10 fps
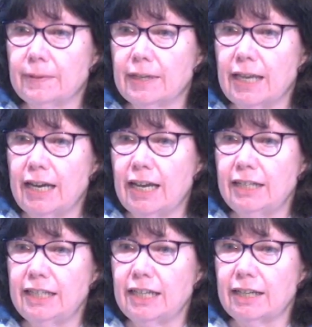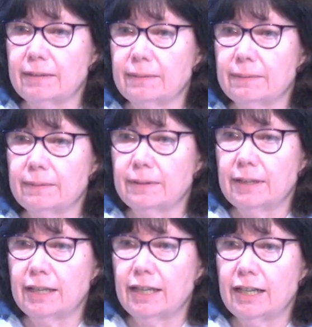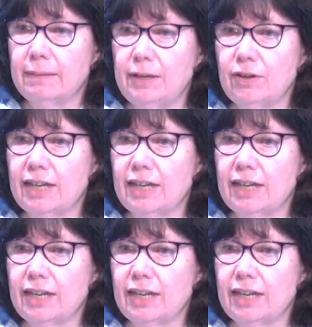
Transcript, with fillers: Any idea? Let me hear a